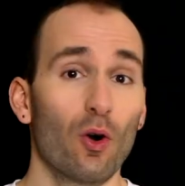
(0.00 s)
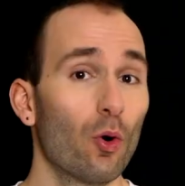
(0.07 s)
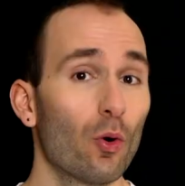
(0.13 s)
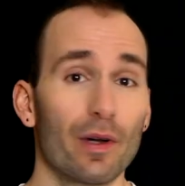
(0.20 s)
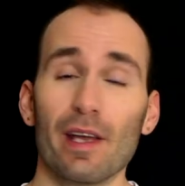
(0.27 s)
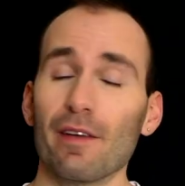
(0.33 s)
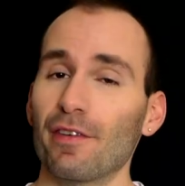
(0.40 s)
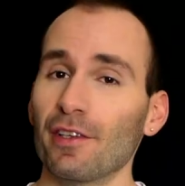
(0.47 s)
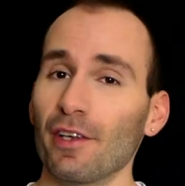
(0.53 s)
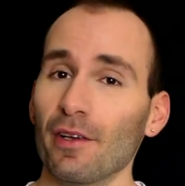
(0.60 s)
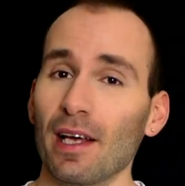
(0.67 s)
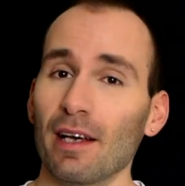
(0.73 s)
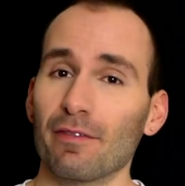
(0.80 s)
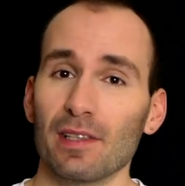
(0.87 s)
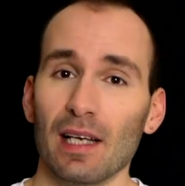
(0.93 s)
Or if you don't
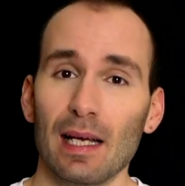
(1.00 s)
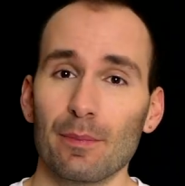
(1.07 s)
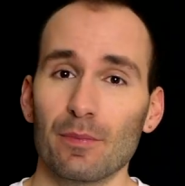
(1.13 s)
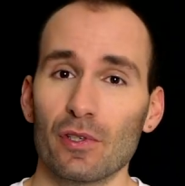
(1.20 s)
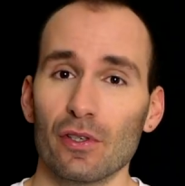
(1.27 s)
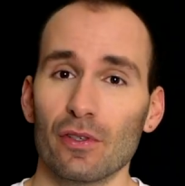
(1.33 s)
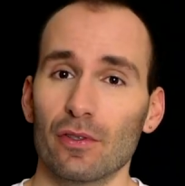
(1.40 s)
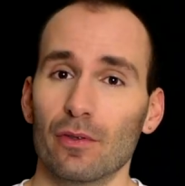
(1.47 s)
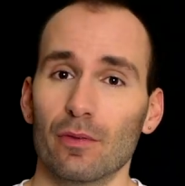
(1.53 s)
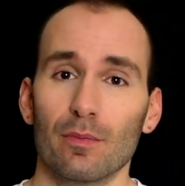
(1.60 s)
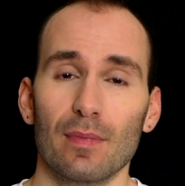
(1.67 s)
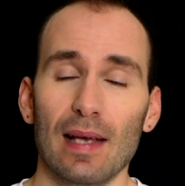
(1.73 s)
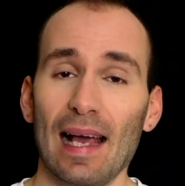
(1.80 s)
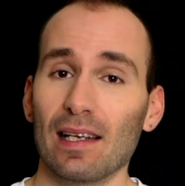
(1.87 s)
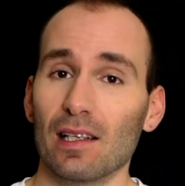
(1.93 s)
have time to
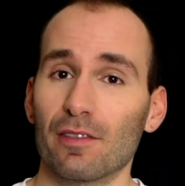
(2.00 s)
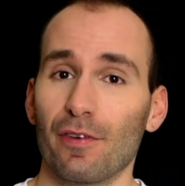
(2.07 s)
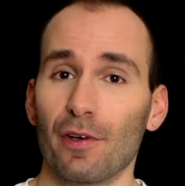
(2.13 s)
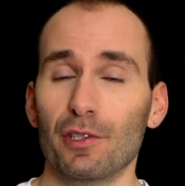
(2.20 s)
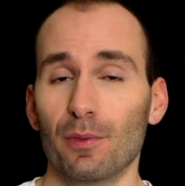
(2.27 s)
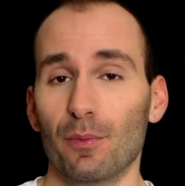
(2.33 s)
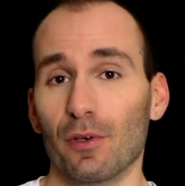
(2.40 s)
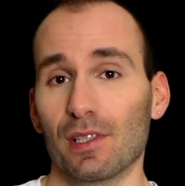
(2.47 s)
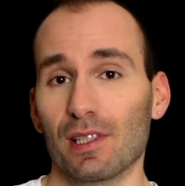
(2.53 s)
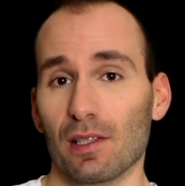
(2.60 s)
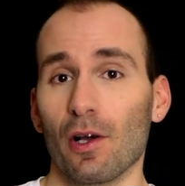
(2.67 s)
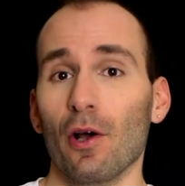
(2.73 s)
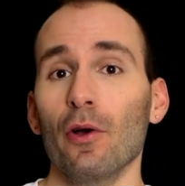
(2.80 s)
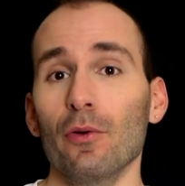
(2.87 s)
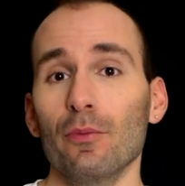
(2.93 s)
edit photo books at
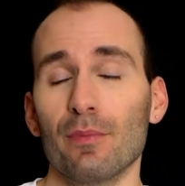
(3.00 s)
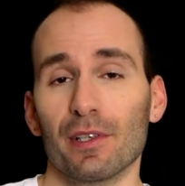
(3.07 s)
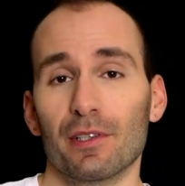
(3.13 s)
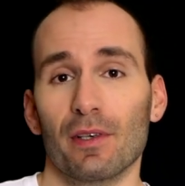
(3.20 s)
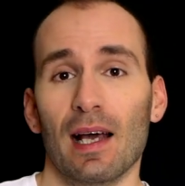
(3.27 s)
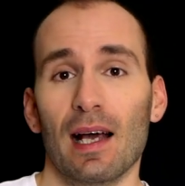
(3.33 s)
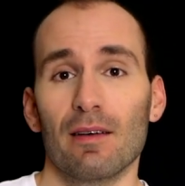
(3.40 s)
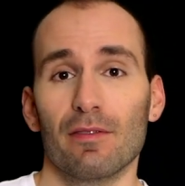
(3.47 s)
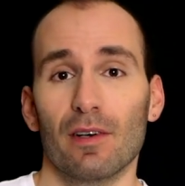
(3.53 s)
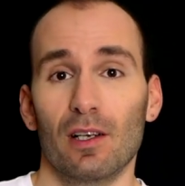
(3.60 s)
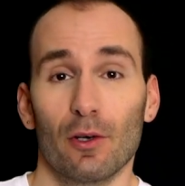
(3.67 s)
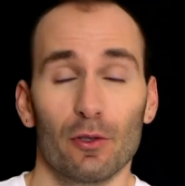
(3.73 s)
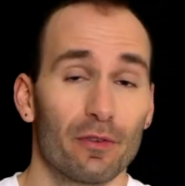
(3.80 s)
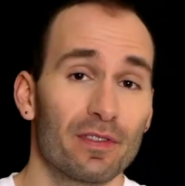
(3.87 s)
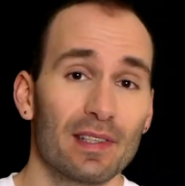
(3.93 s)
home, but you have a
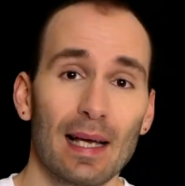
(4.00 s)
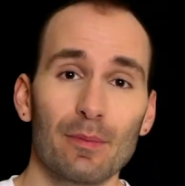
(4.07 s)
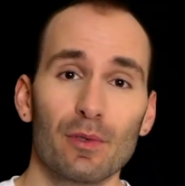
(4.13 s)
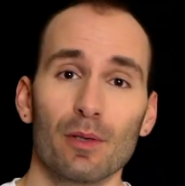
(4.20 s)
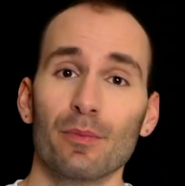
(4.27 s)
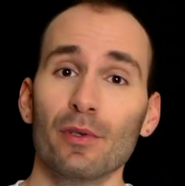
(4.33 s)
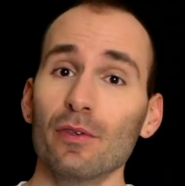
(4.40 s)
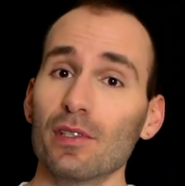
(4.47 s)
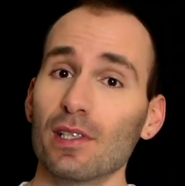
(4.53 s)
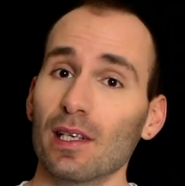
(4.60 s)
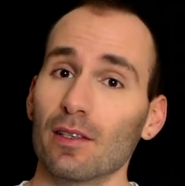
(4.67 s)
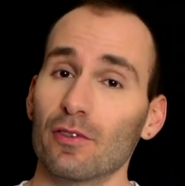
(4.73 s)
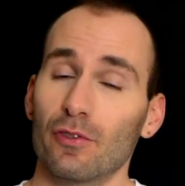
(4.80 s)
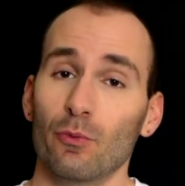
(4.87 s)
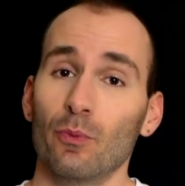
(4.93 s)
lot of time
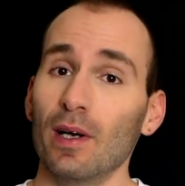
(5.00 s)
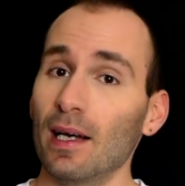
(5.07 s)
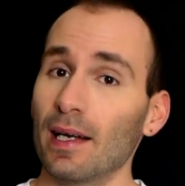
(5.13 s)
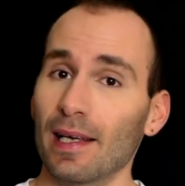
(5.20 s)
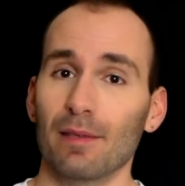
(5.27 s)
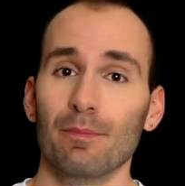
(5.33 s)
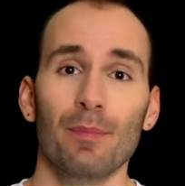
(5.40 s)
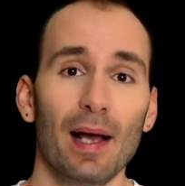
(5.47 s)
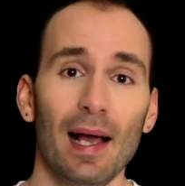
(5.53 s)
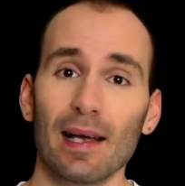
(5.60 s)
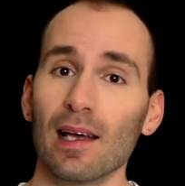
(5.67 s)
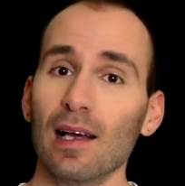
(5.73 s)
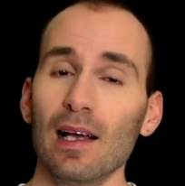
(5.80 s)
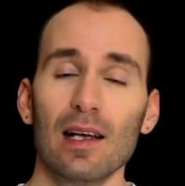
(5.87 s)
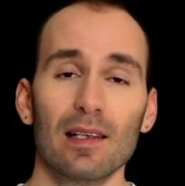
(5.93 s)
commuting to work and
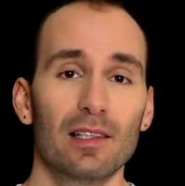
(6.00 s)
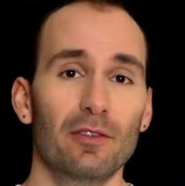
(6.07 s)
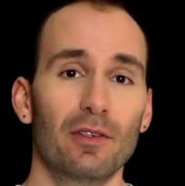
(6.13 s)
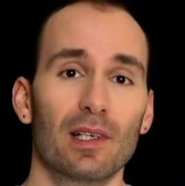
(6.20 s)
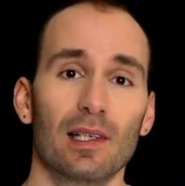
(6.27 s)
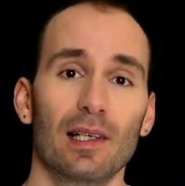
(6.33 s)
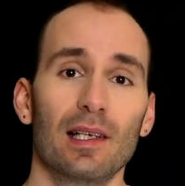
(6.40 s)
back, then you can